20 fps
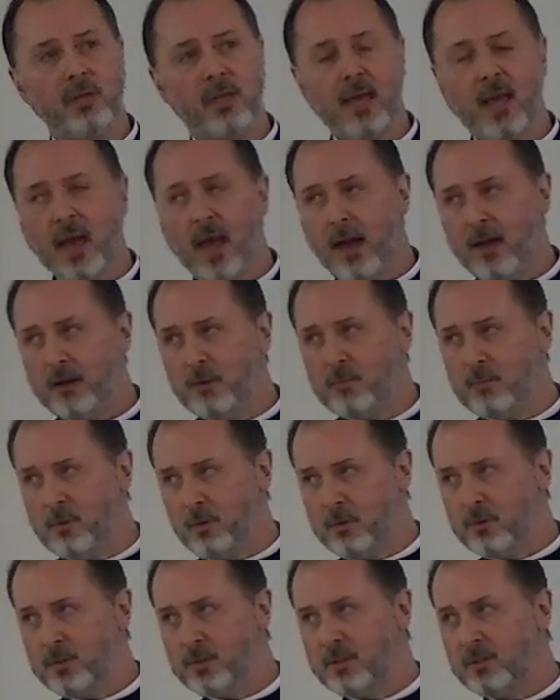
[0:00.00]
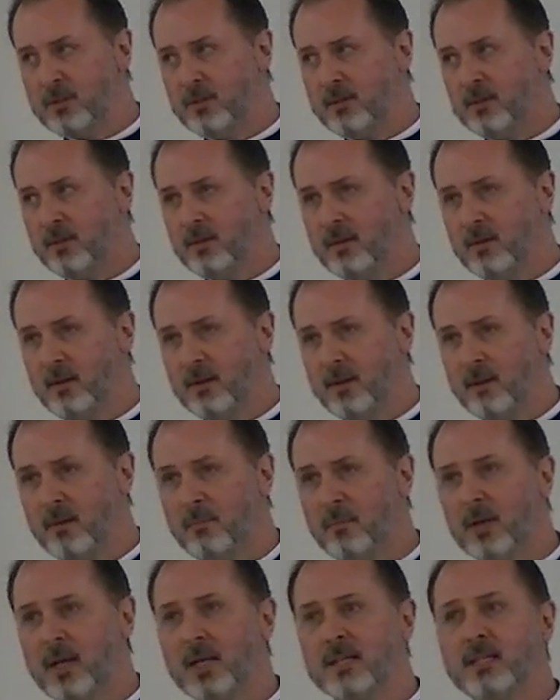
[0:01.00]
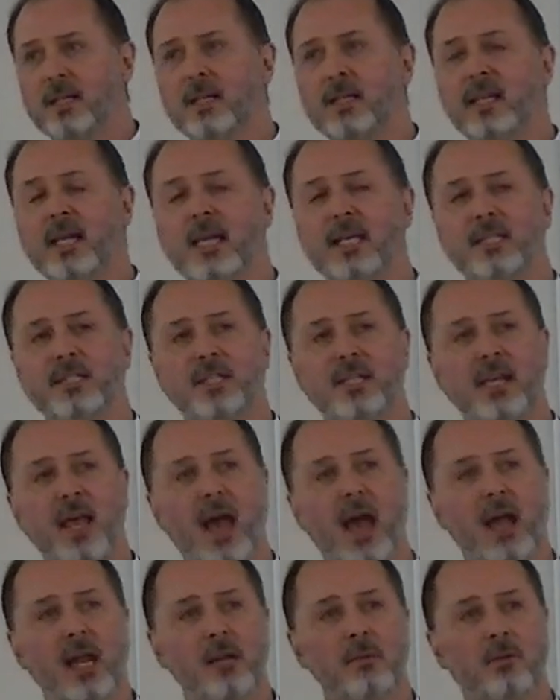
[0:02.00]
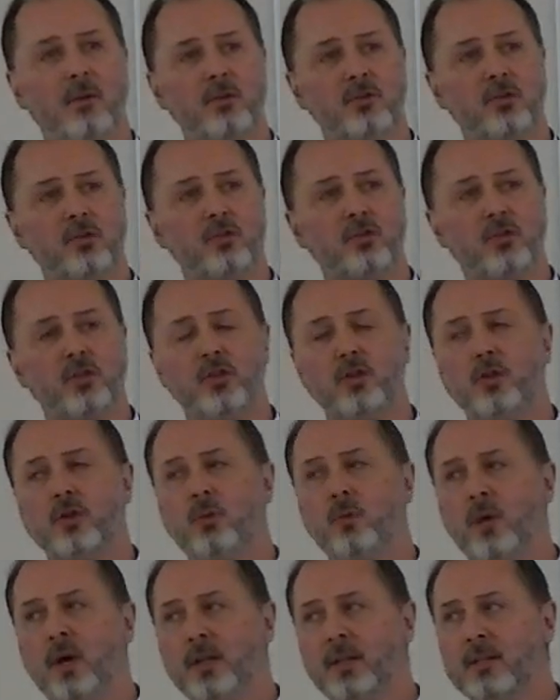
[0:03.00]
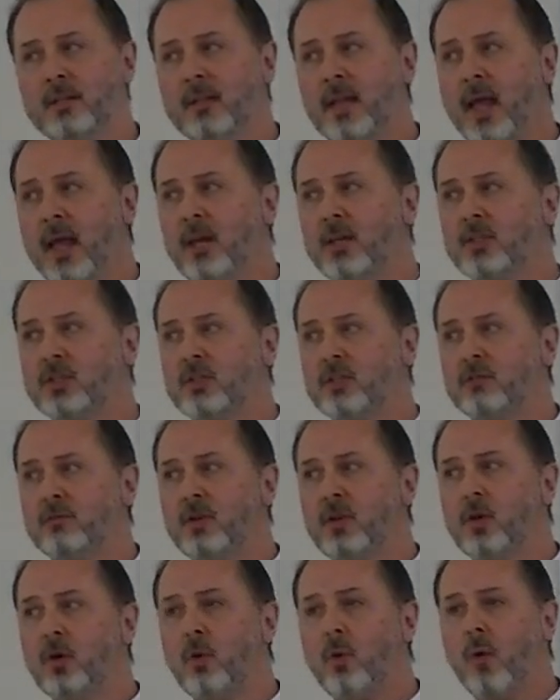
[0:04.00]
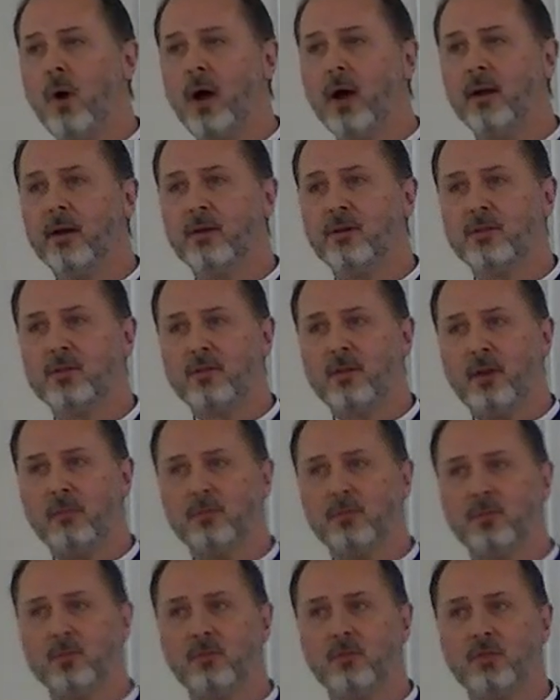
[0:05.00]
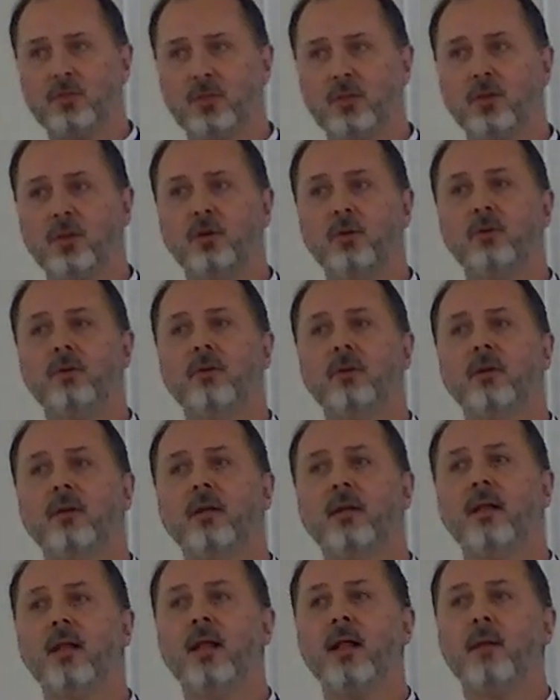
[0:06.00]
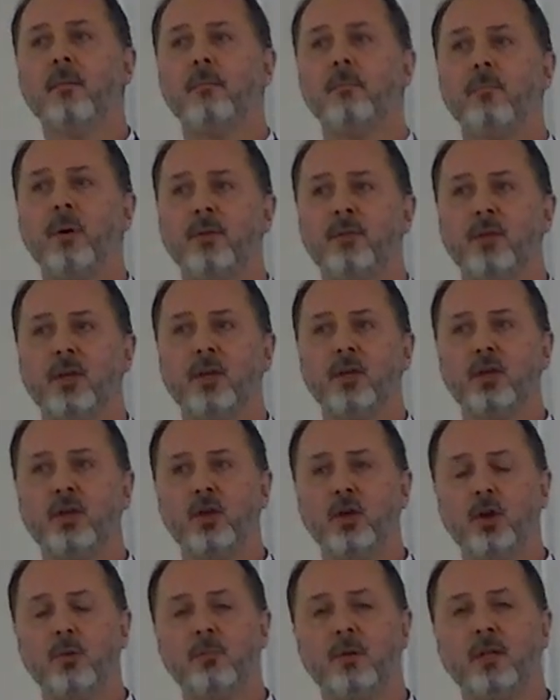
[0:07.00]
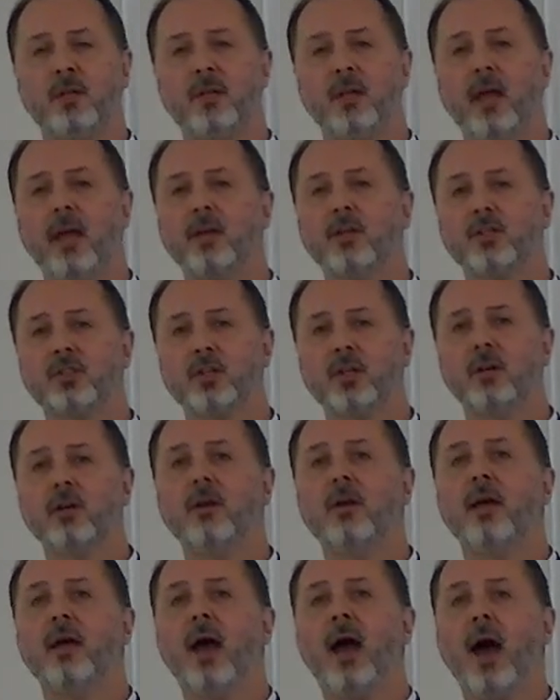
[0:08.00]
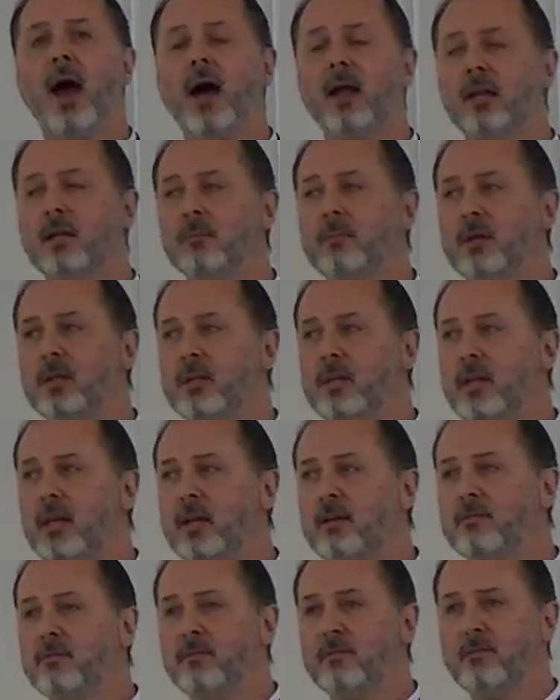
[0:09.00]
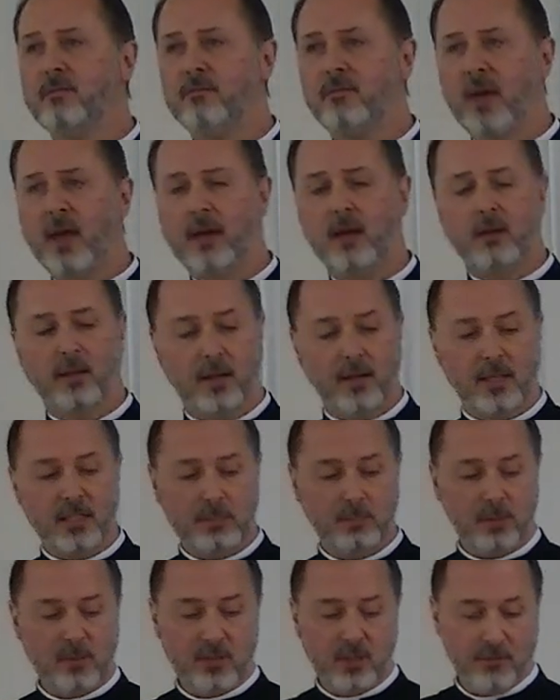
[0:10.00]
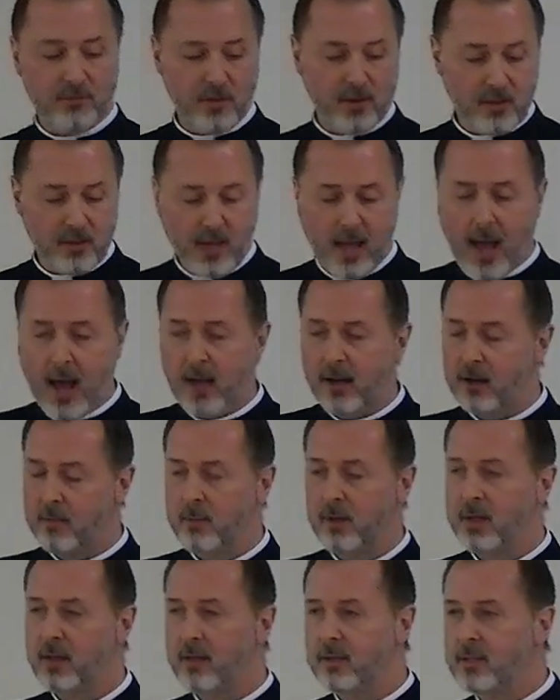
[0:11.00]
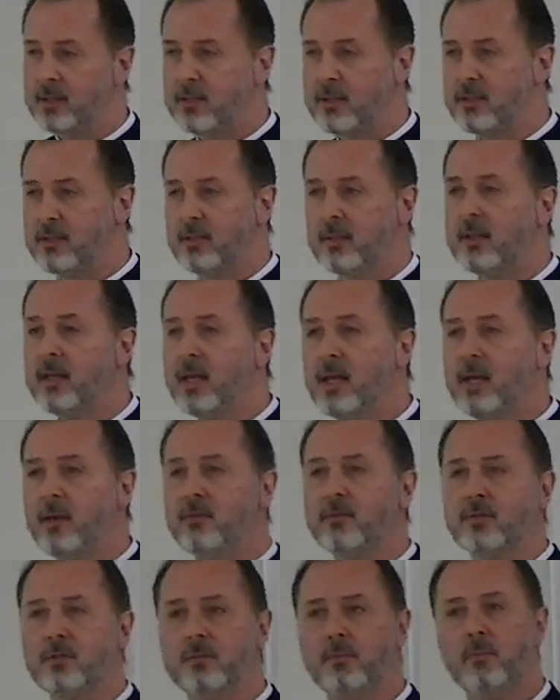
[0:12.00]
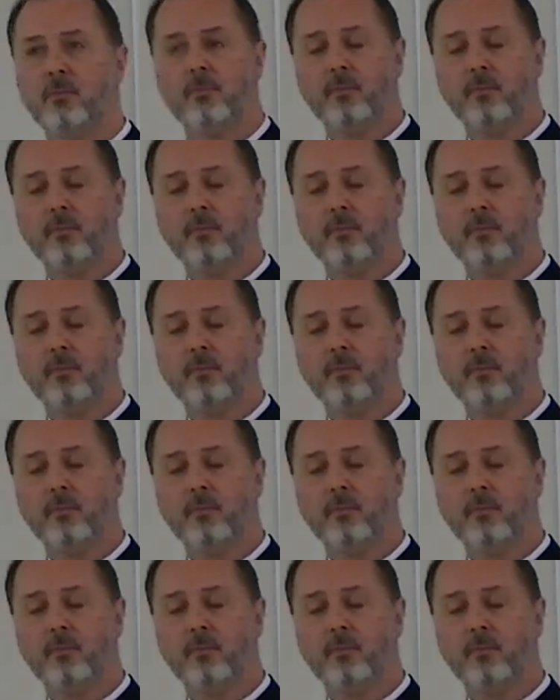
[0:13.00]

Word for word: the animal because at least the animals do what nature requires them to do, but the human nature, Adam and Eve, fail in, and specifically Adam. Again, this isn't Eve's,